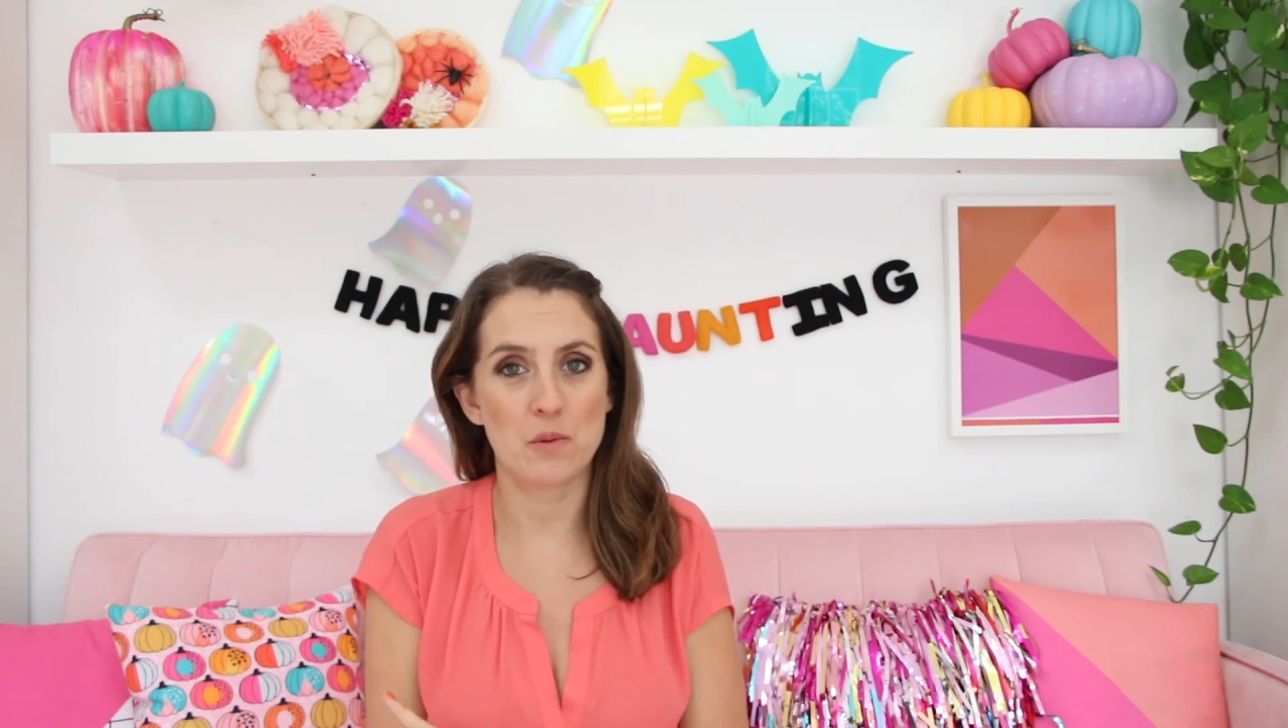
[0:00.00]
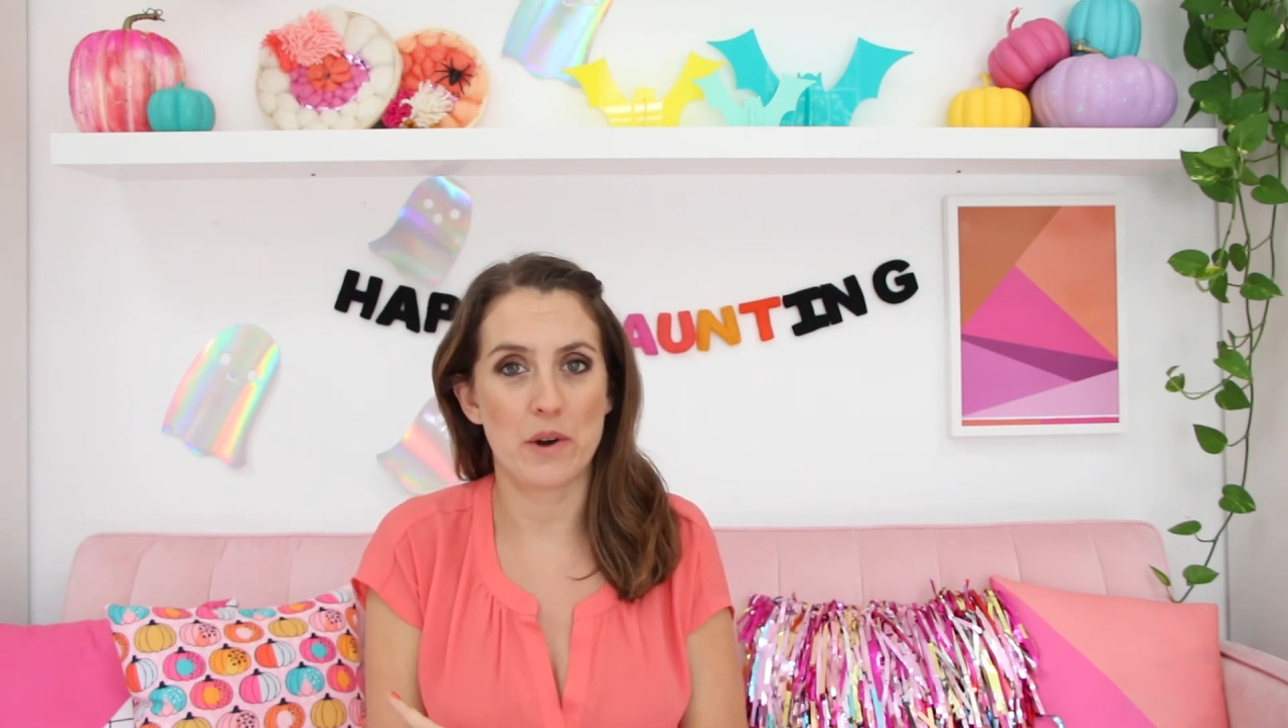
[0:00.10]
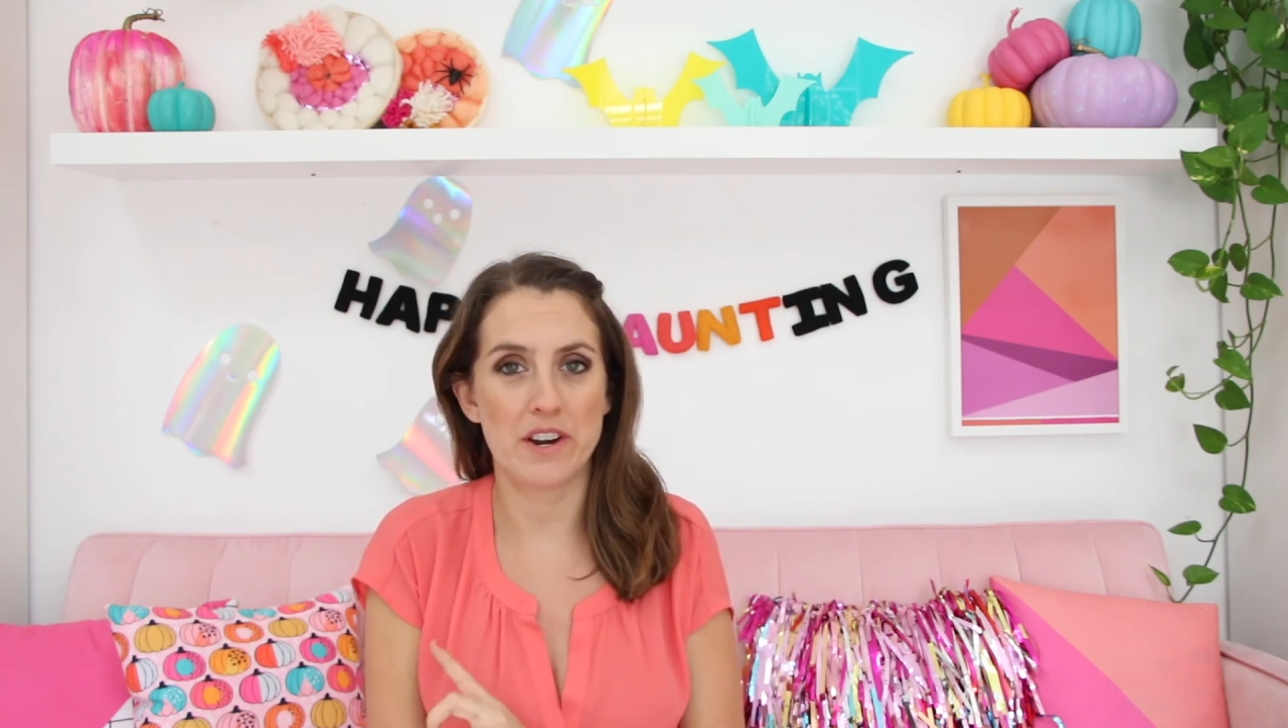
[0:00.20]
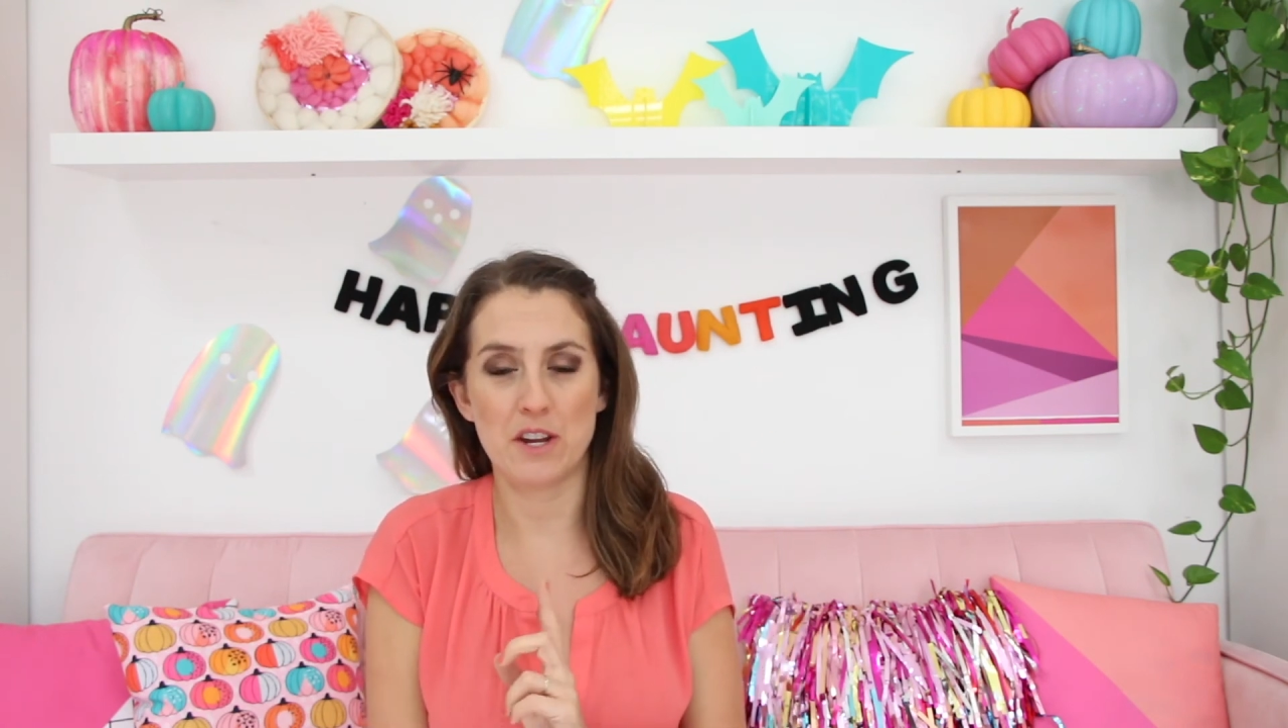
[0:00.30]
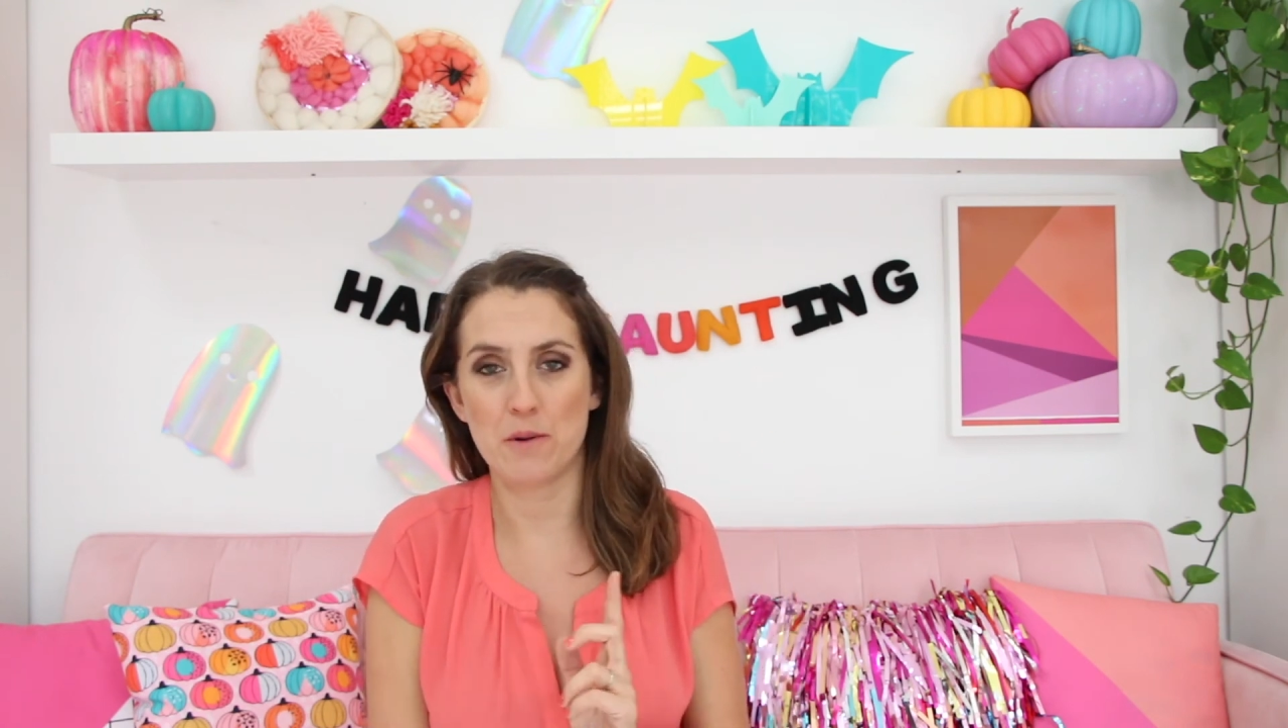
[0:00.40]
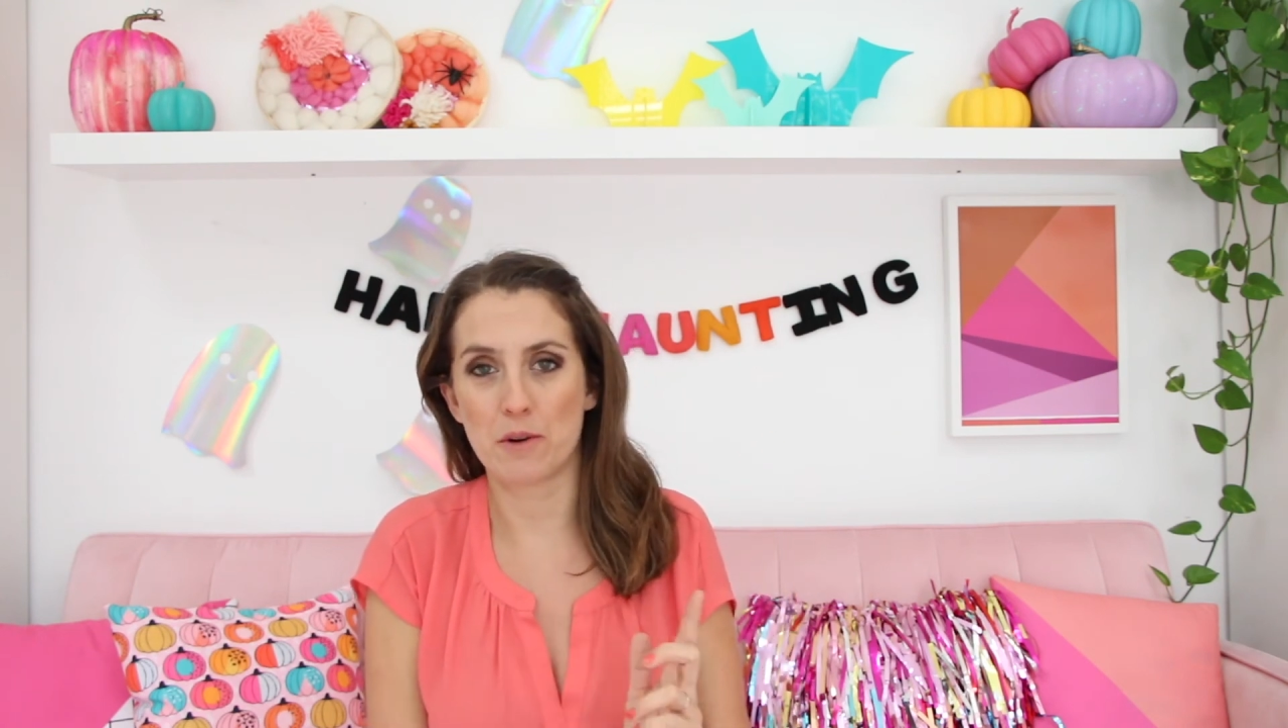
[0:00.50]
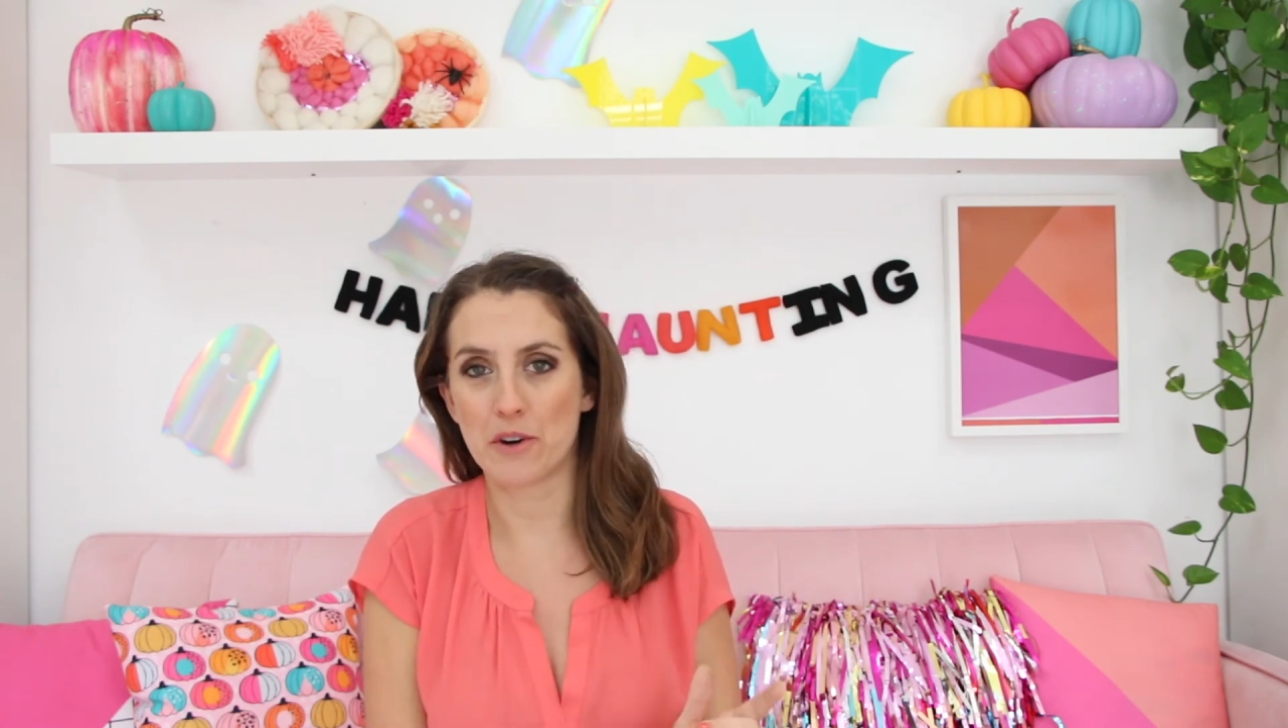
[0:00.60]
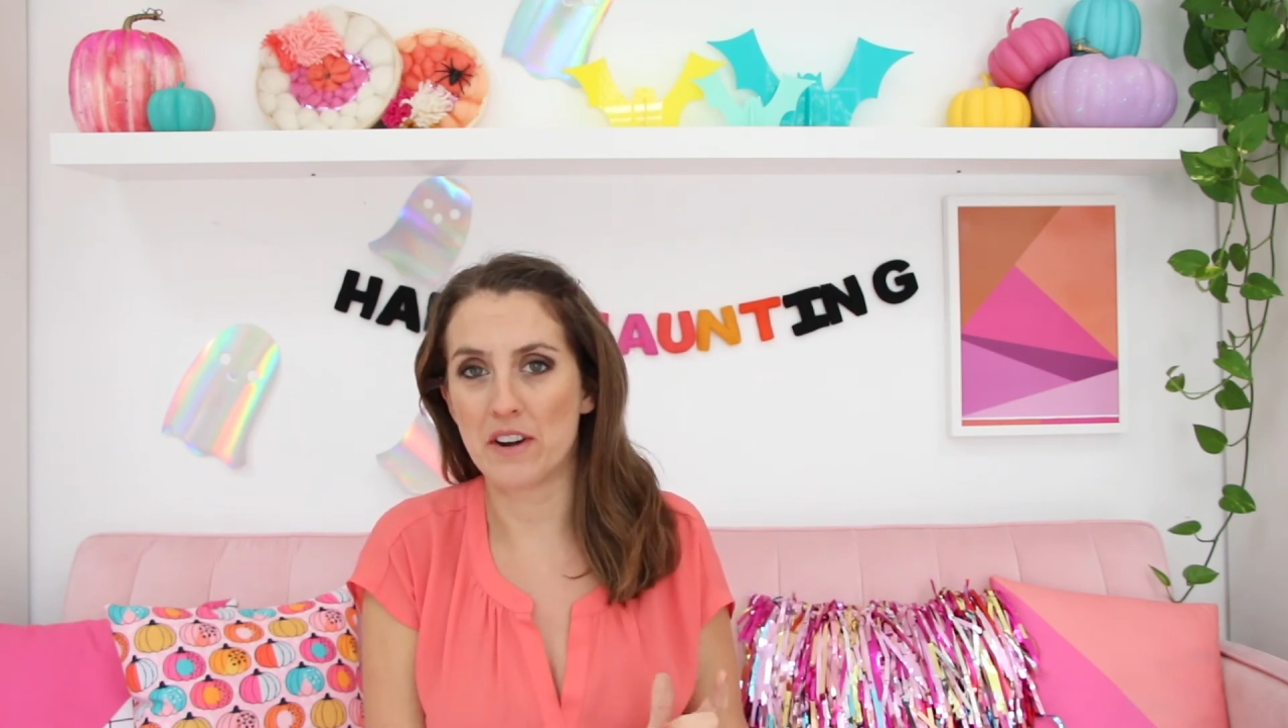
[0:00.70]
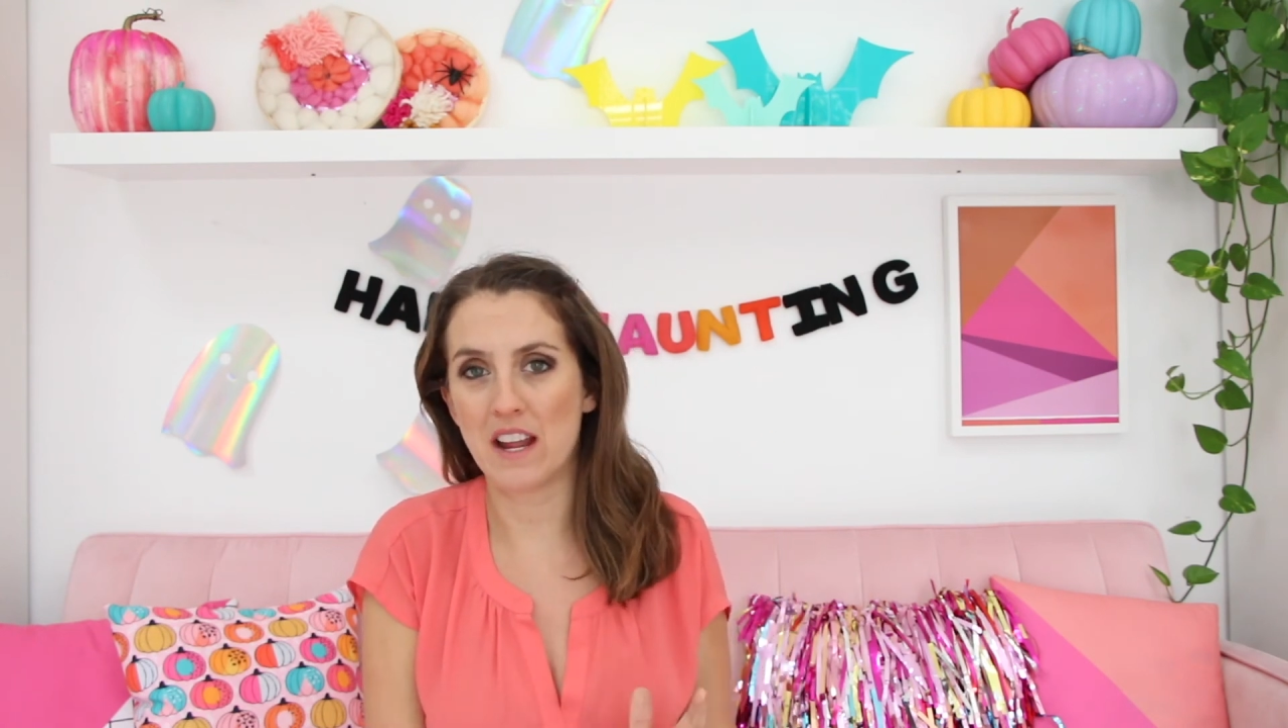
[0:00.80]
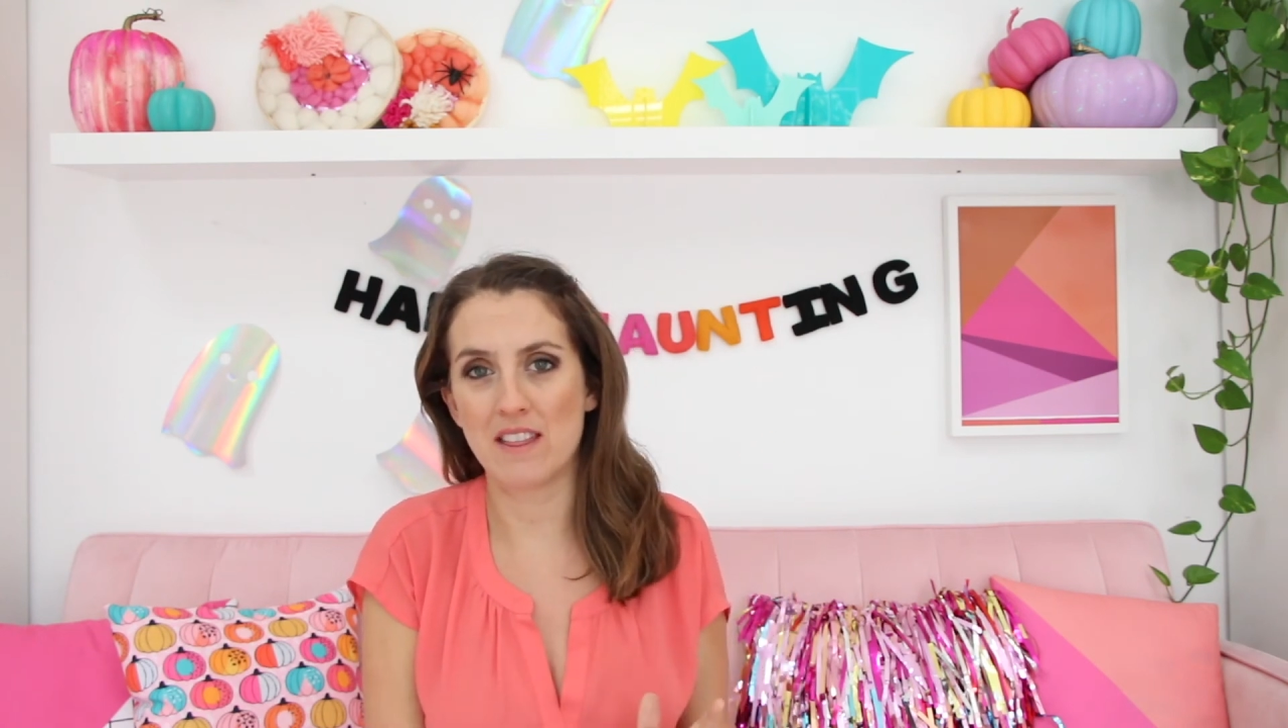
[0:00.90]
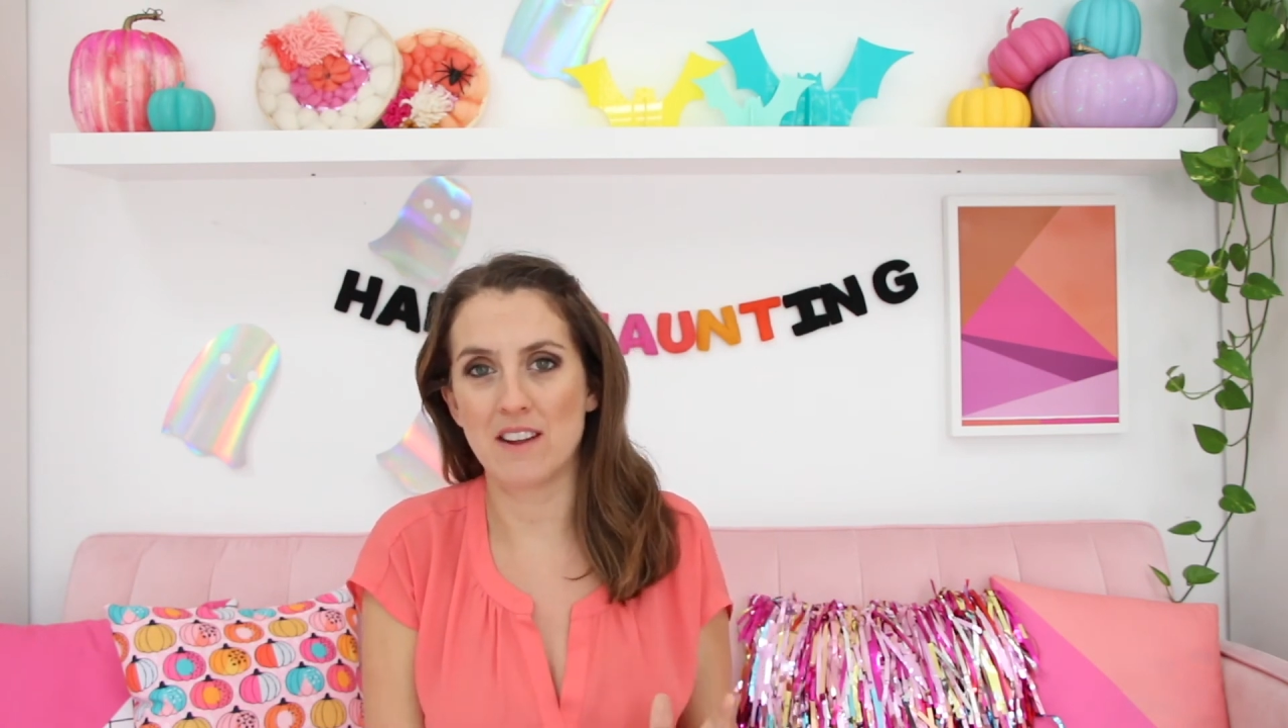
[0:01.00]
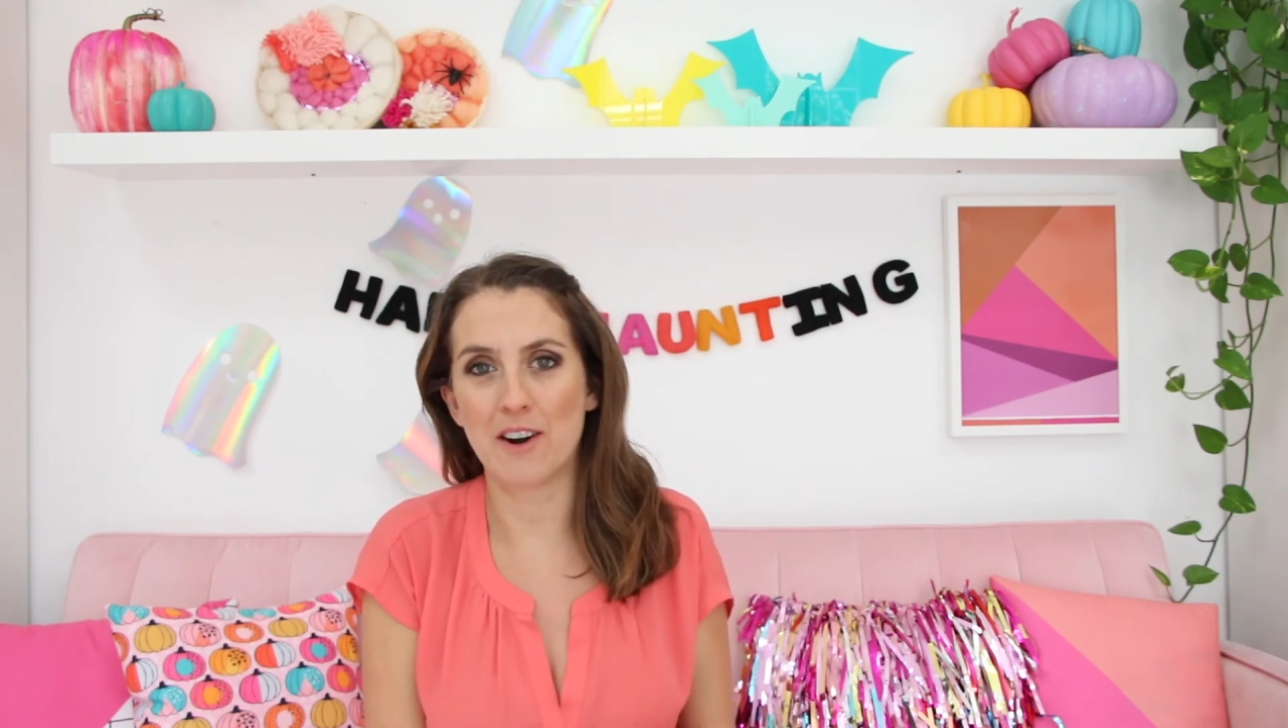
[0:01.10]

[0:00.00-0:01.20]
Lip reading: where you create the